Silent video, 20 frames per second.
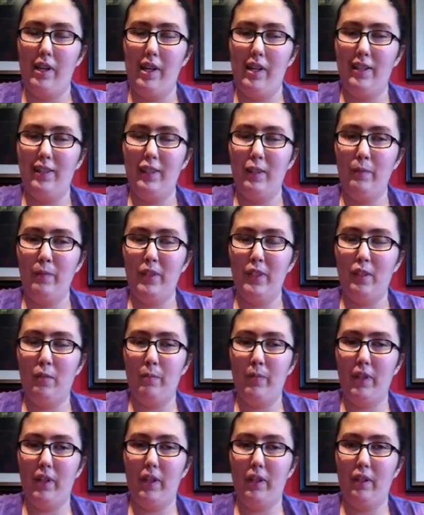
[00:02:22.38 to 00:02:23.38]
it seems to
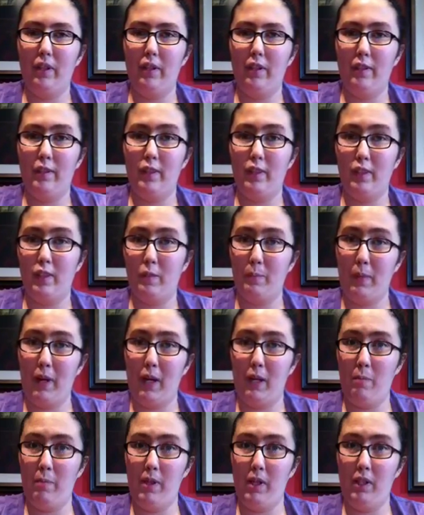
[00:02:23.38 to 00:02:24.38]
me, and this is just
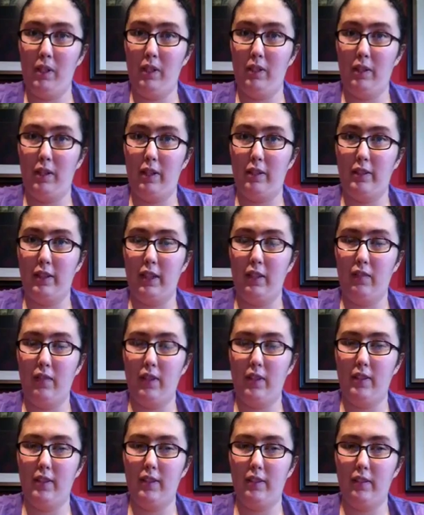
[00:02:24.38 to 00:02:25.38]
my opinion, that
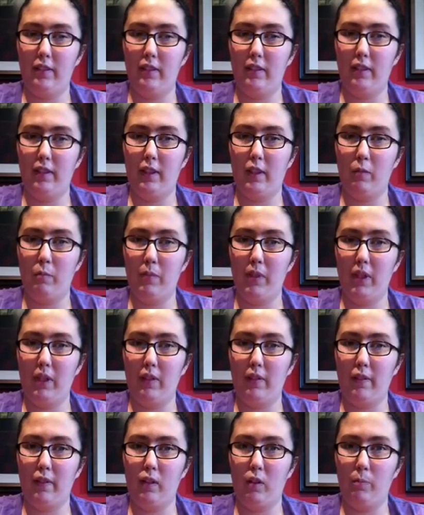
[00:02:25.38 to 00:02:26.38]
can be
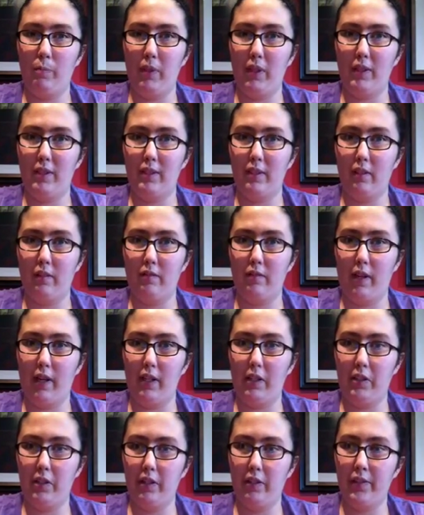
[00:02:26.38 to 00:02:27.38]
a little bit
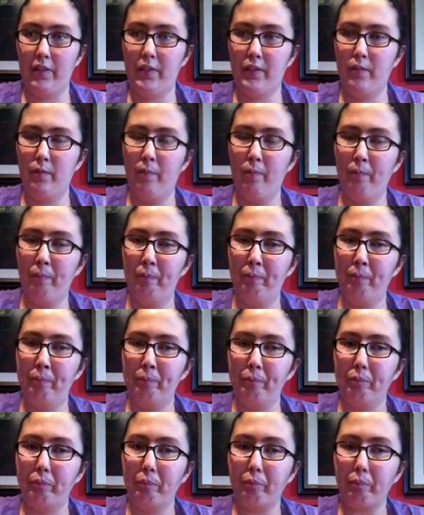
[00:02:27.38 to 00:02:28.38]
self-righteous.
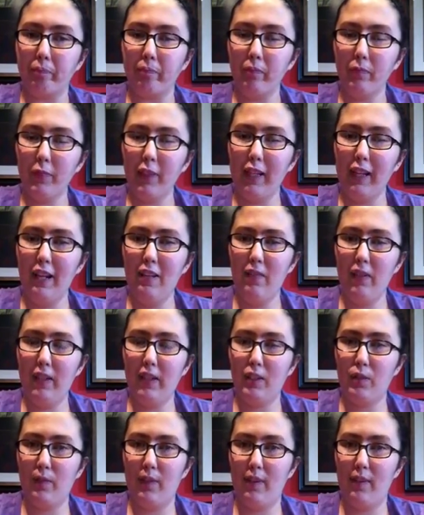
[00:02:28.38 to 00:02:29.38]
I think
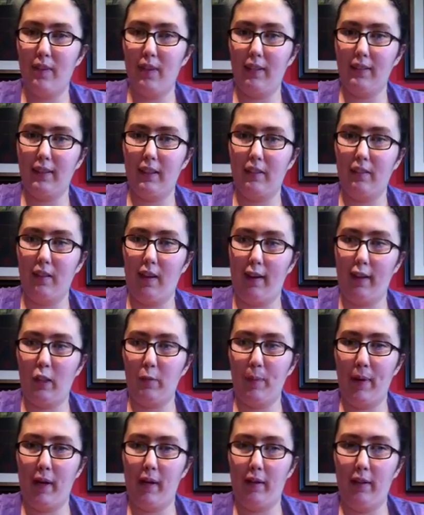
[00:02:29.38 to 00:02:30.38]
that's one of the things I don't like
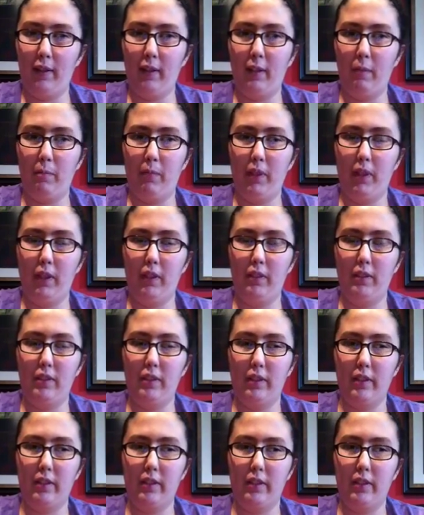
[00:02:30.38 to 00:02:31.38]
about him. He's
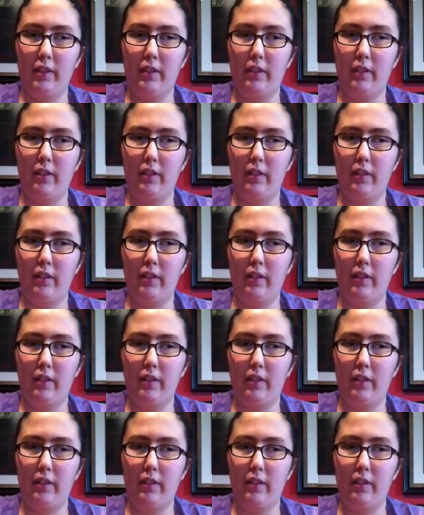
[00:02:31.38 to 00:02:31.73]
just